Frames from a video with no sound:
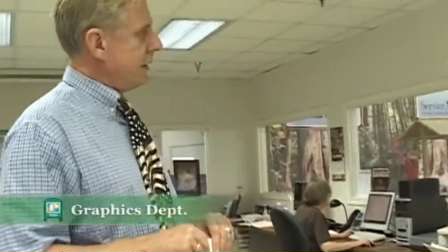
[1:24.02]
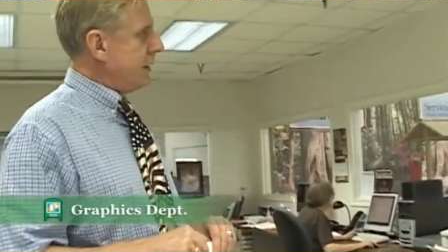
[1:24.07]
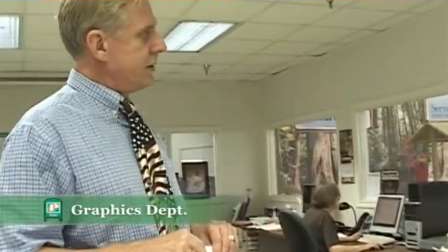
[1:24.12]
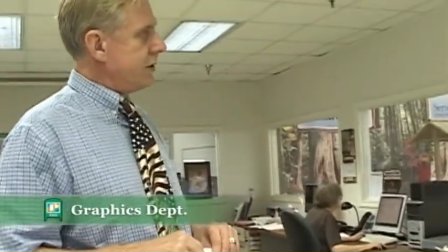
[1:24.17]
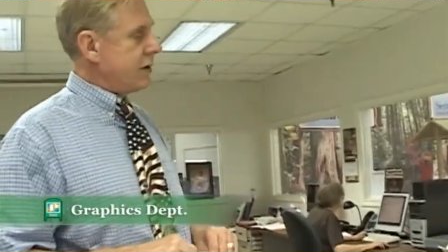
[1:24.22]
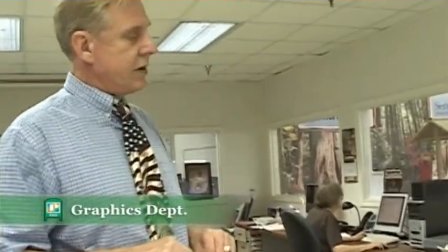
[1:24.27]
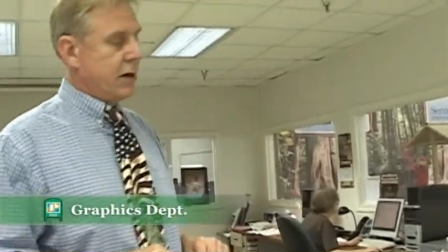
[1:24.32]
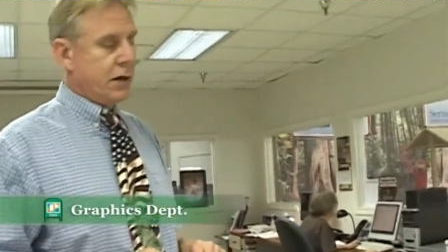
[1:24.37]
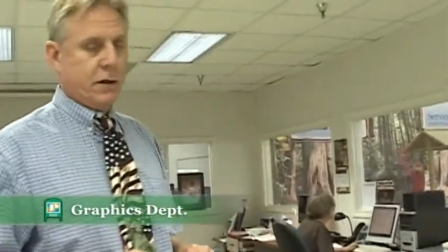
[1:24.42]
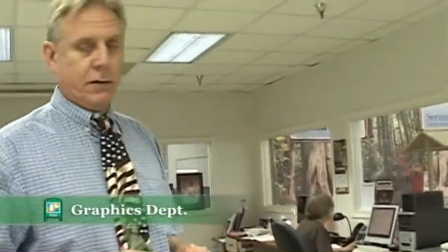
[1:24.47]

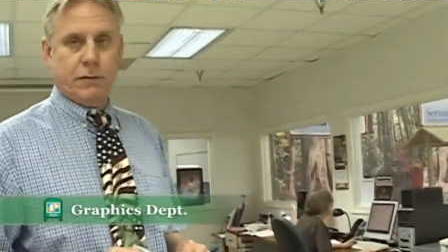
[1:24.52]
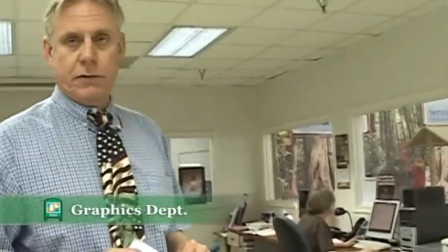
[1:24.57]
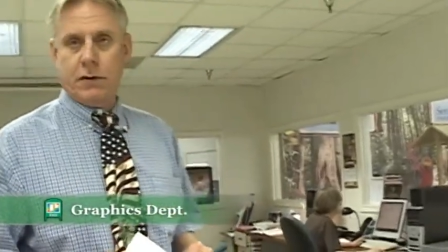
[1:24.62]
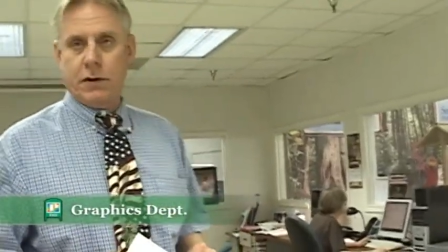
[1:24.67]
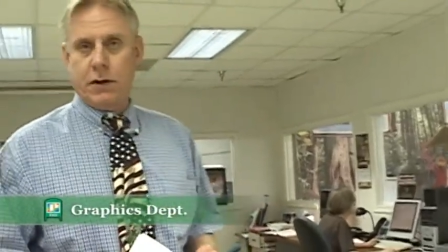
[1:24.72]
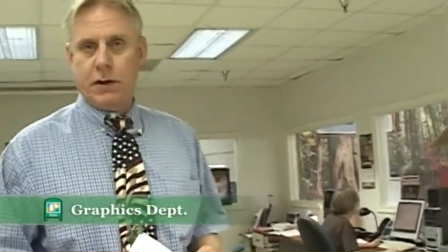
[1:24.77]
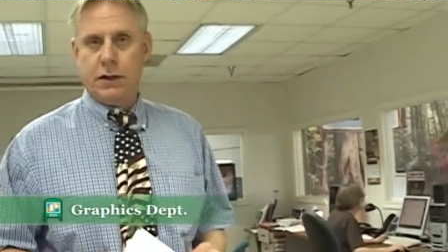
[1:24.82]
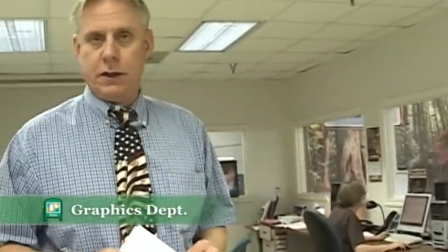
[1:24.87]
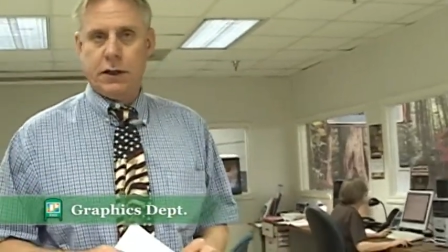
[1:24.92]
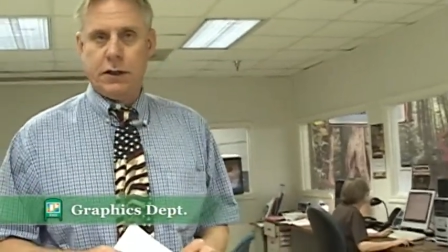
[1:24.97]
is our
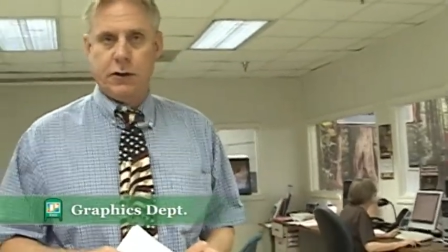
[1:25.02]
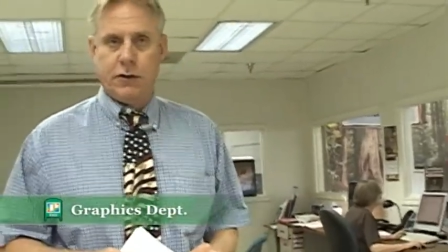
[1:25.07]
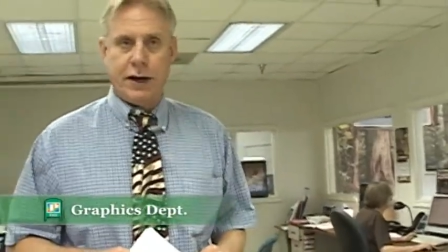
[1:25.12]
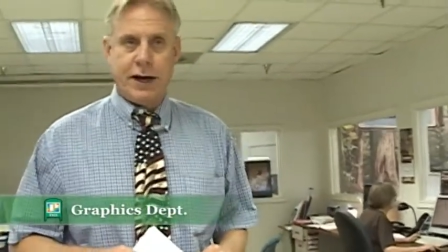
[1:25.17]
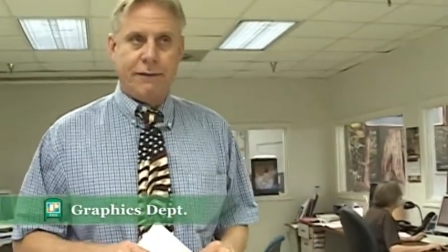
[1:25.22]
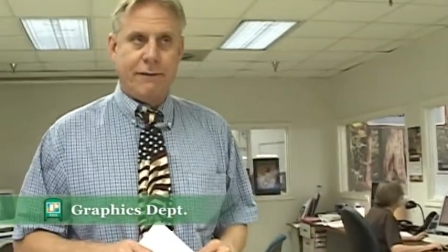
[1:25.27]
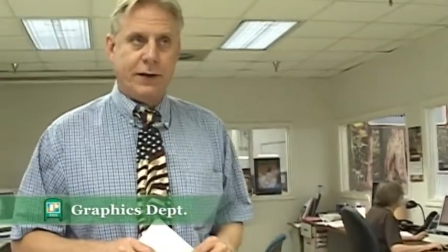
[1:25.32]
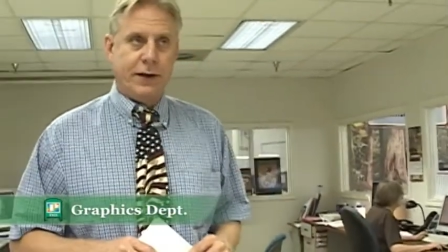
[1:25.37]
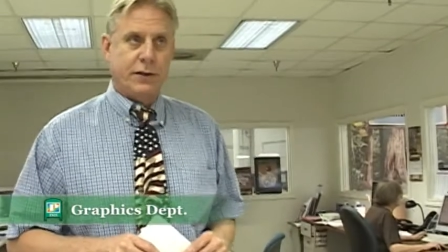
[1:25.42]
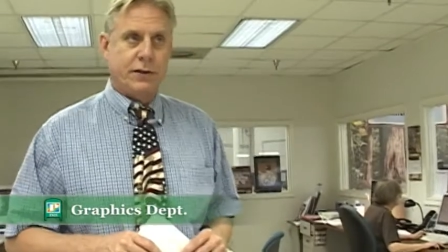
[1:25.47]

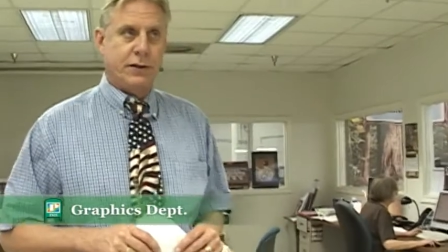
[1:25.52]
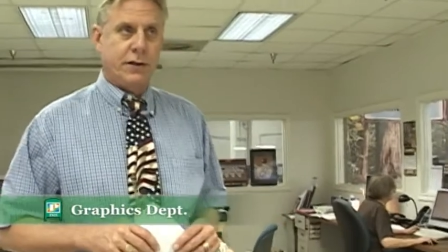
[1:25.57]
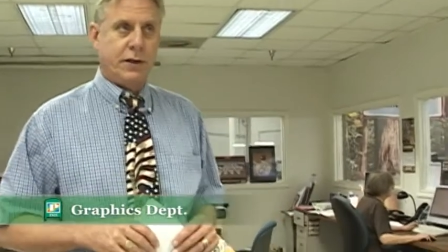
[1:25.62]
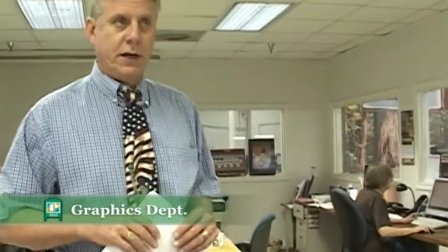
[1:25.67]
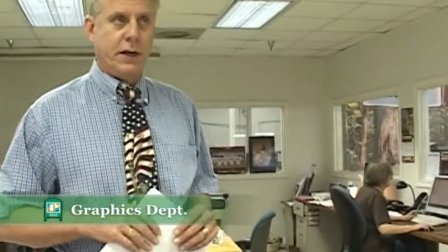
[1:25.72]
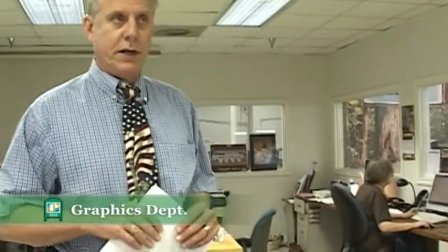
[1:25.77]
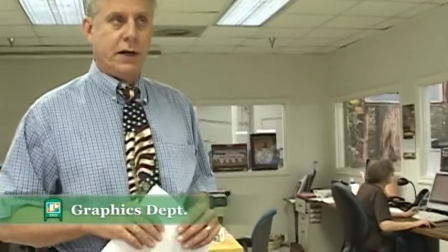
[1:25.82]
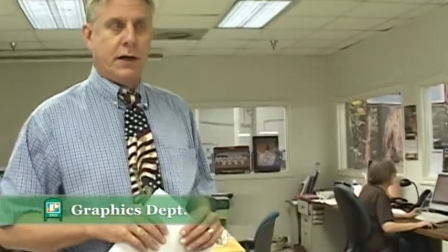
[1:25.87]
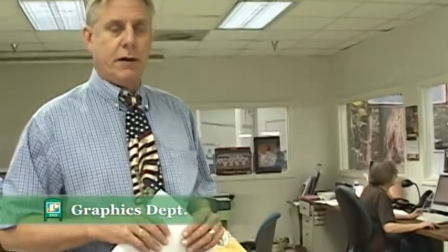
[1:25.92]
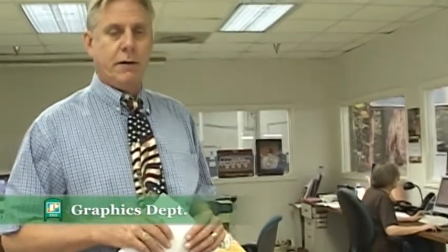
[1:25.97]
graphics
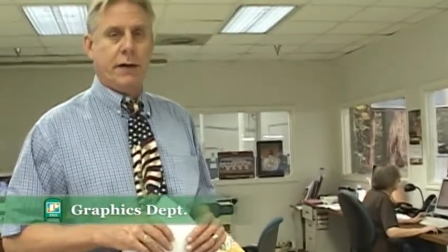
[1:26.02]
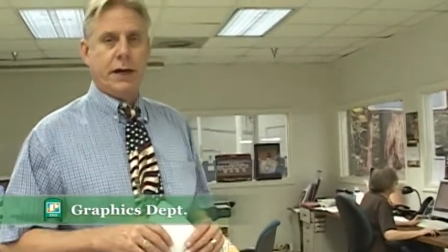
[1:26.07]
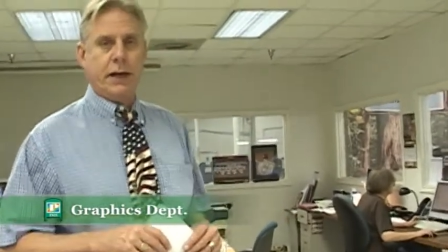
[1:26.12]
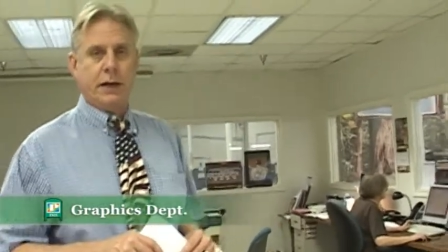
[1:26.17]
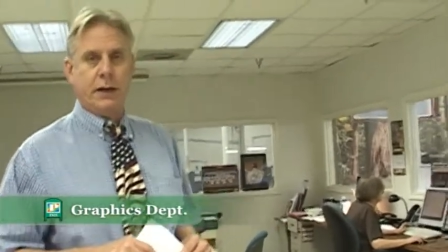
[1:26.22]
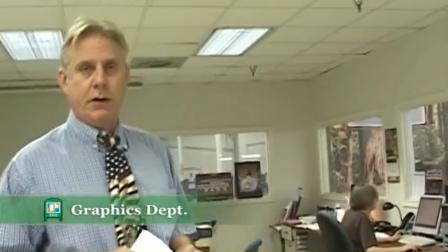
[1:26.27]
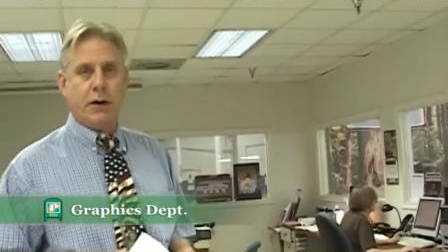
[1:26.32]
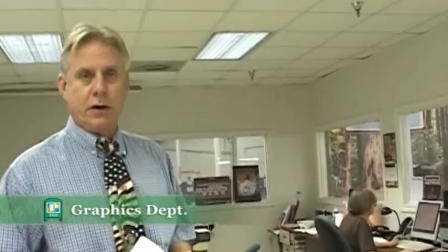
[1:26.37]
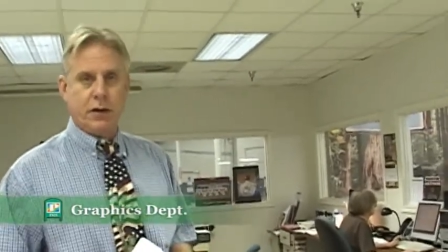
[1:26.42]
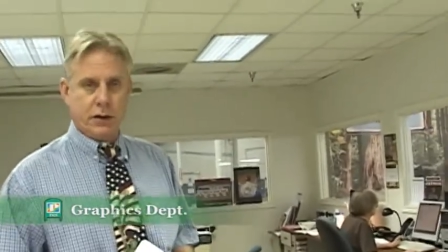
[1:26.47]

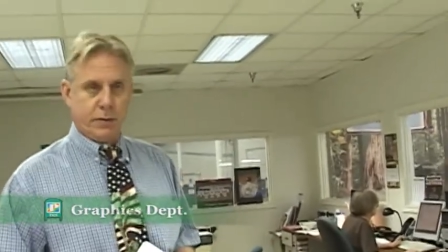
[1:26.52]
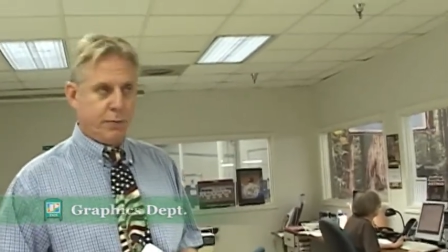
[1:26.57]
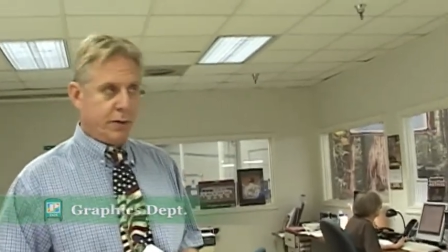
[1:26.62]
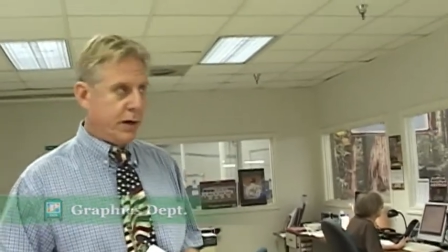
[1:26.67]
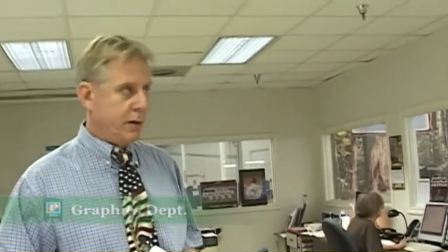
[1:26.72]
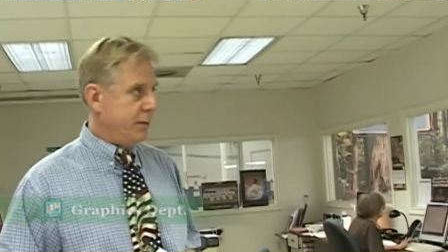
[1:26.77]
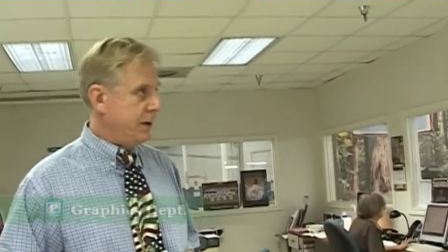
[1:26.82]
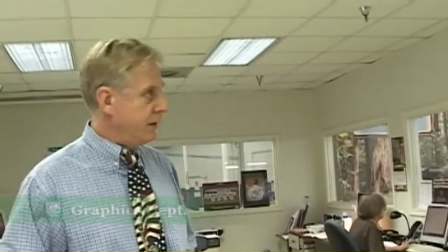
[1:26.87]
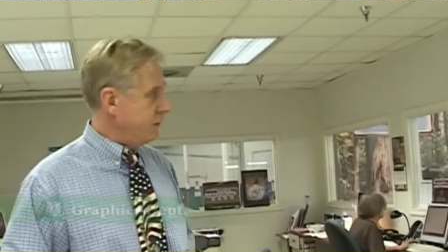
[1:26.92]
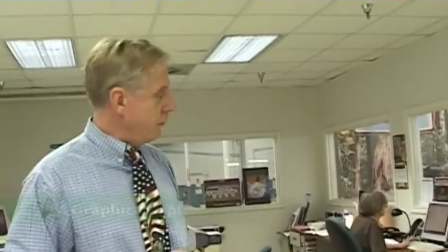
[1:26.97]
and art
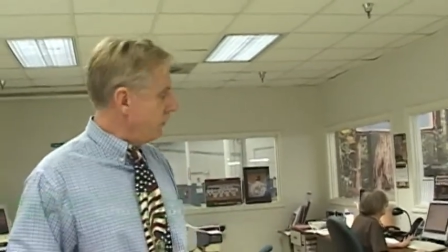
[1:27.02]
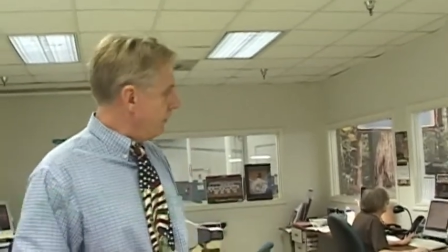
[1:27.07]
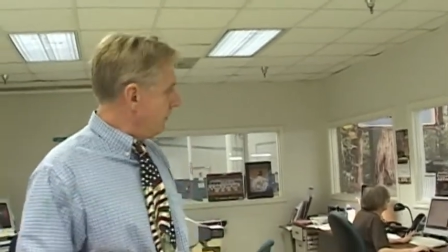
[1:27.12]
department.